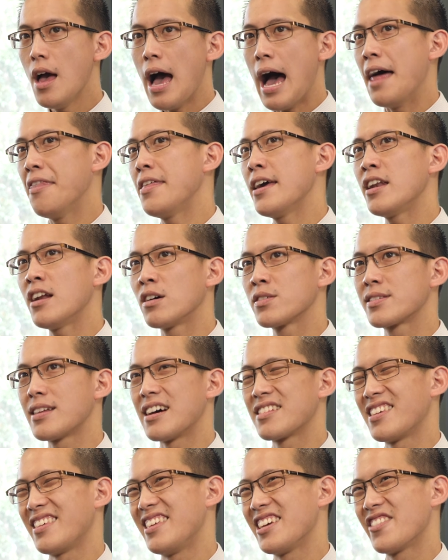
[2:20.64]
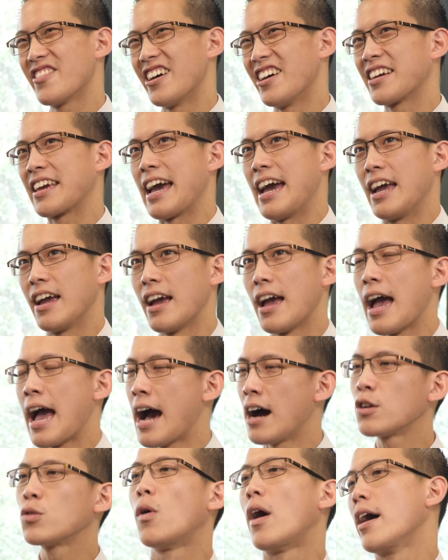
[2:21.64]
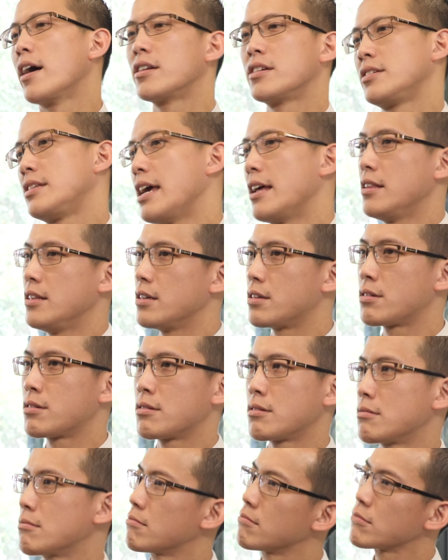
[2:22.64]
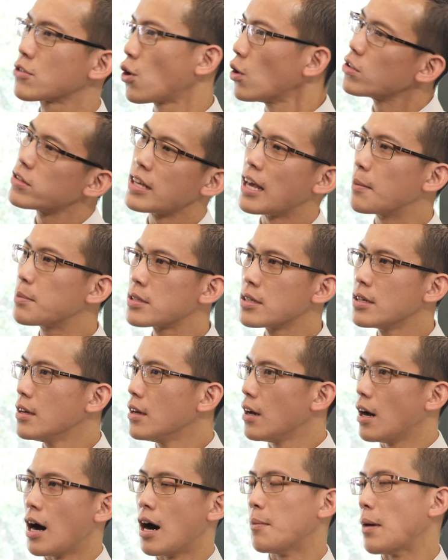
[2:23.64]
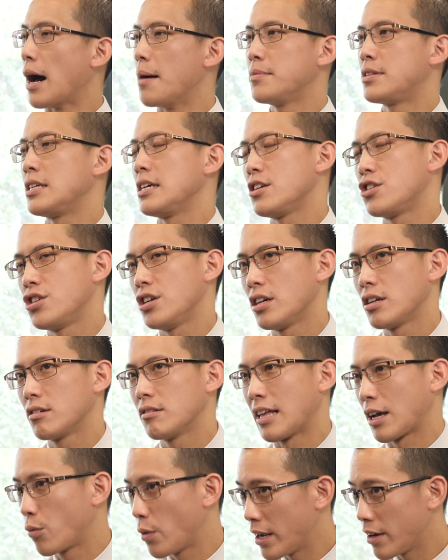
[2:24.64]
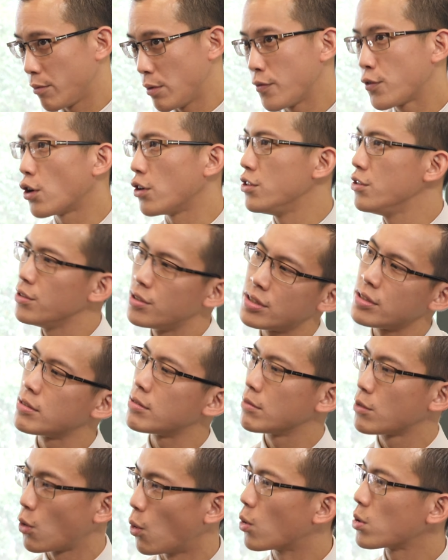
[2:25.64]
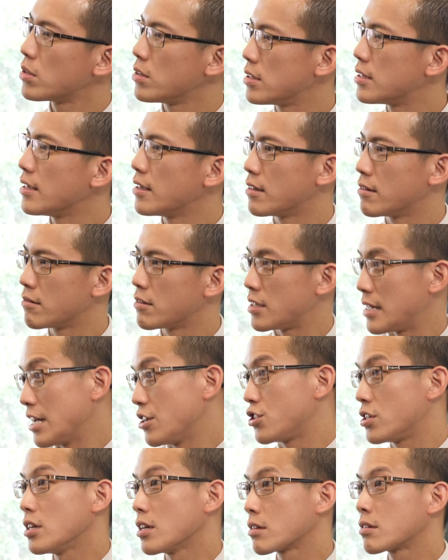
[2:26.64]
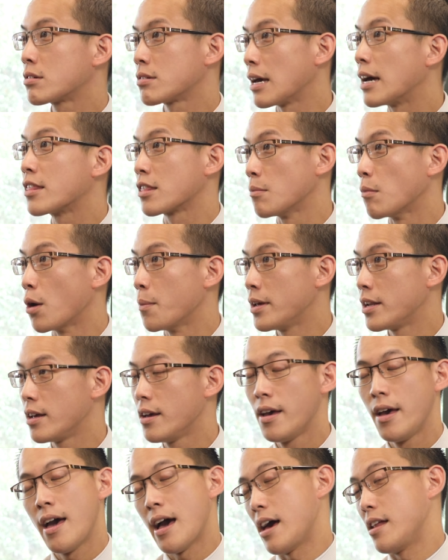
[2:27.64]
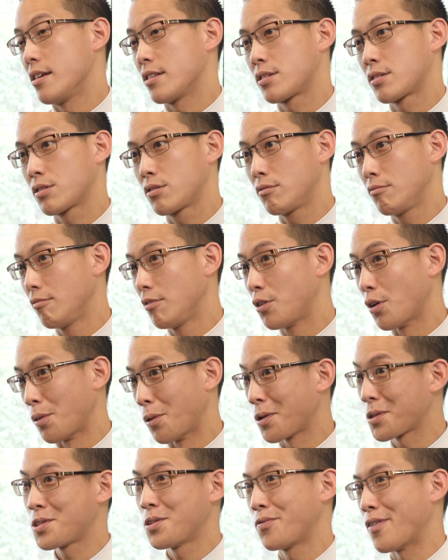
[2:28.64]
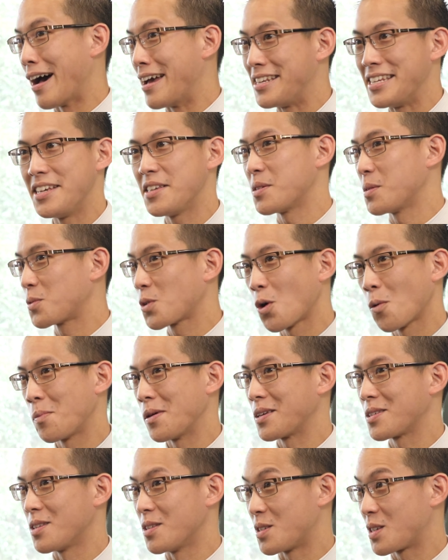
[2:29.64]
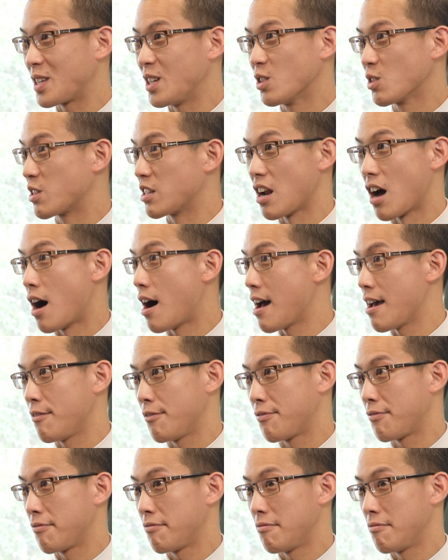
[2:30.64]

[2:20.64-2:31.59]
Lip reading: And then I'll start to think about, okay, how do I understand this concept? I'm teaching, like, we've got new courses in stage 6 at the moment, and it's got lots of ideas and topics and skills that I've